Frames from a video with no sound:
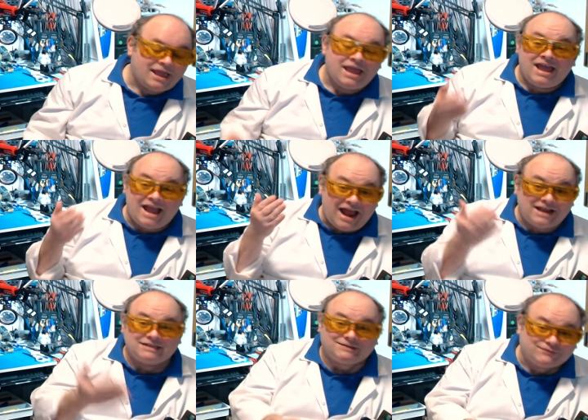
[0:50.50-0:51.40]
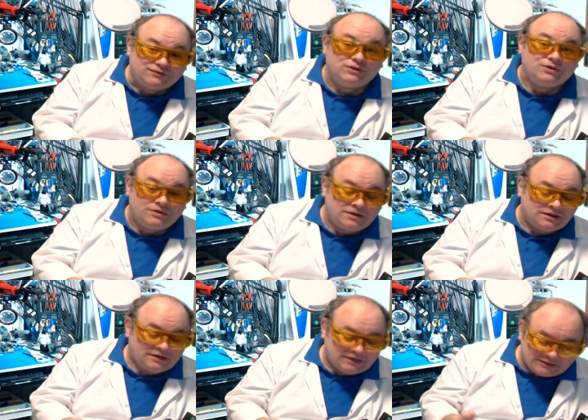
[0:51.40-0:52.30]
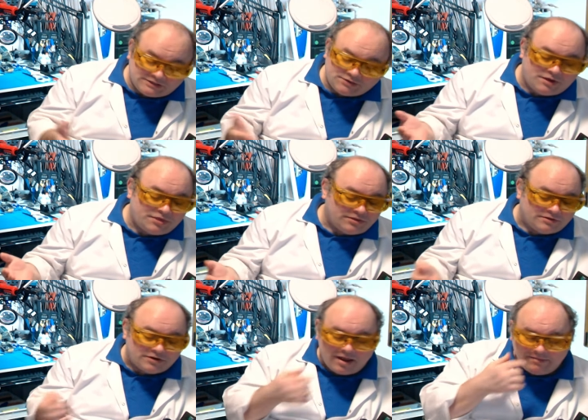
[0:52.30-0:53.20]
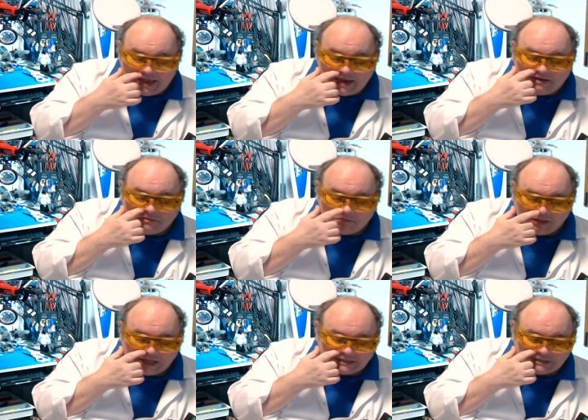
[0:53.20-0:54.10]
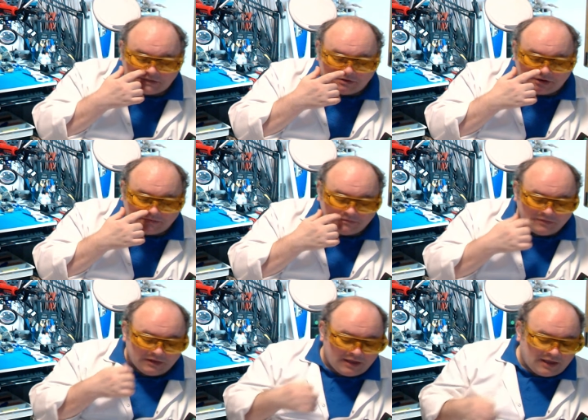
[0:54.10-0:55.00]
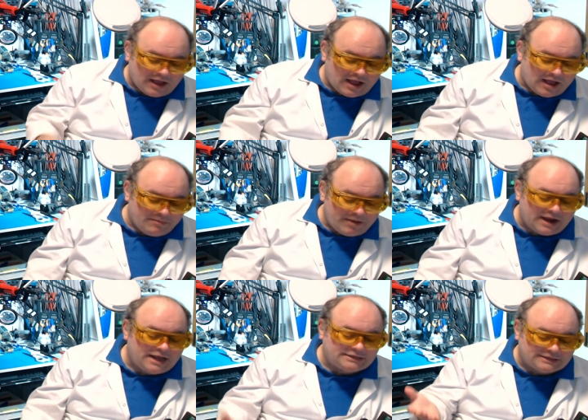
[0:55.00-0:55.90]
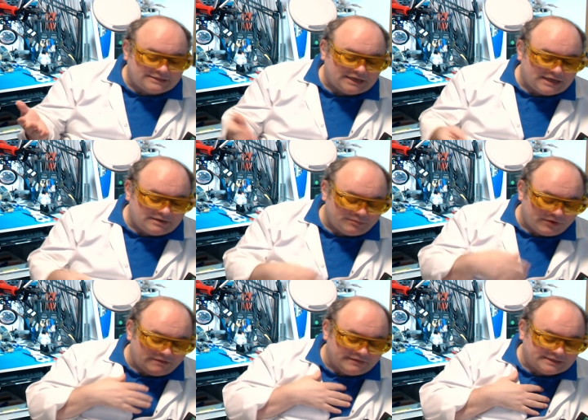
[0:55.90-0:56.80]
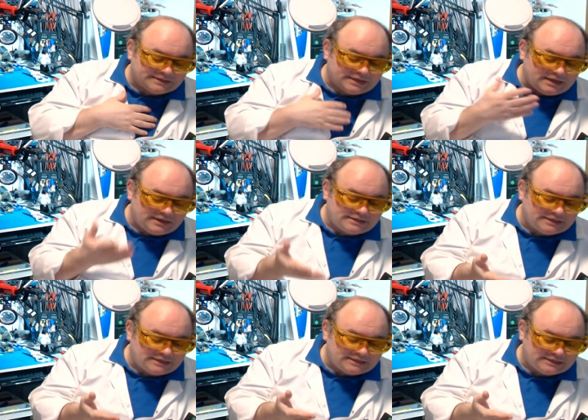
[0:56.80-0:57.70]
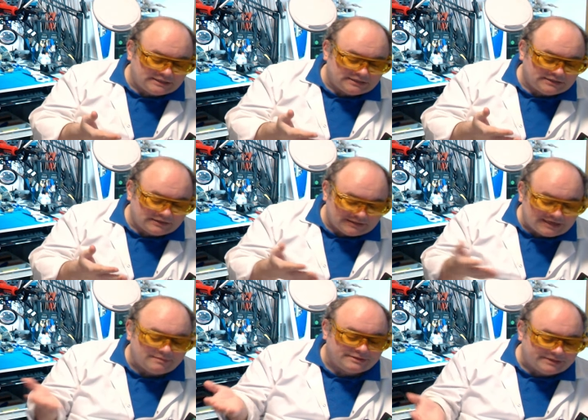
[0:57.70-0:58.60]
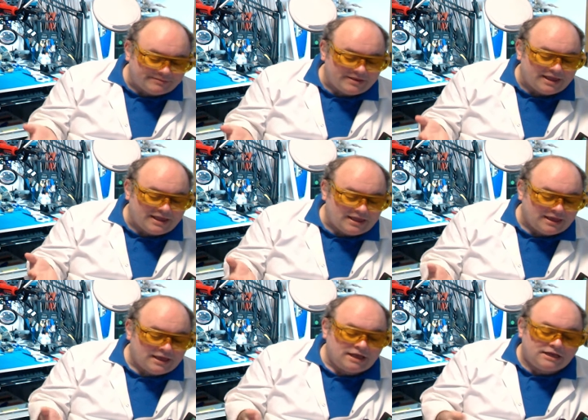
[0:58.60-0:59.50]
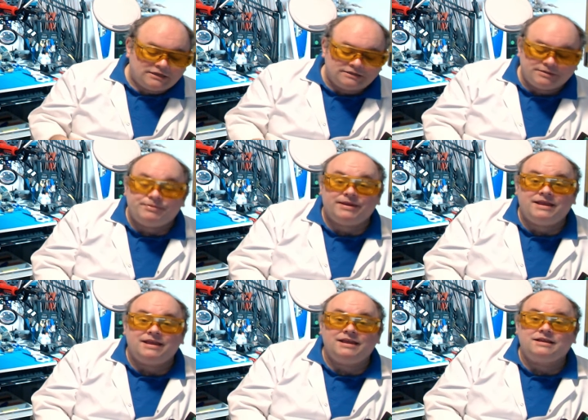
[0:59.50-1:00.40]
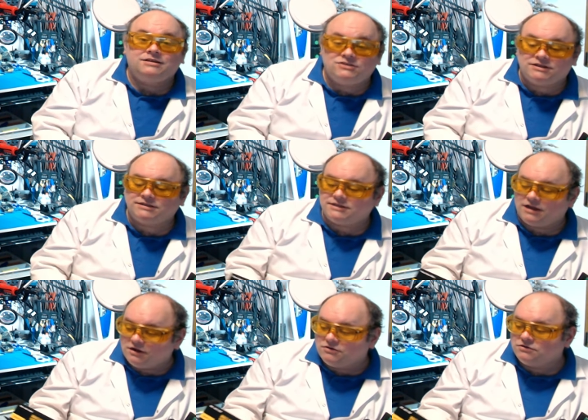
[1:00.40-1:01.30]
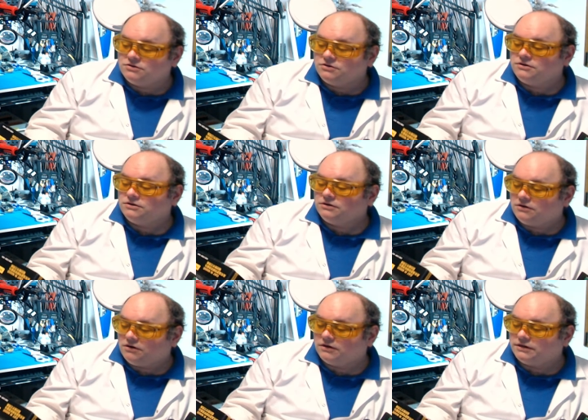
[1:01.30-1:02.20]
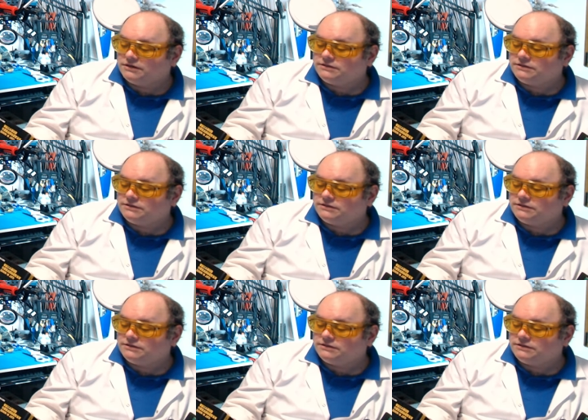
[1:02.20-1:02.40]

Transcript: and it's fluke. So I thought I'm in. Let's do it. Um, and as I said previously, this is seems to me to be just a good honest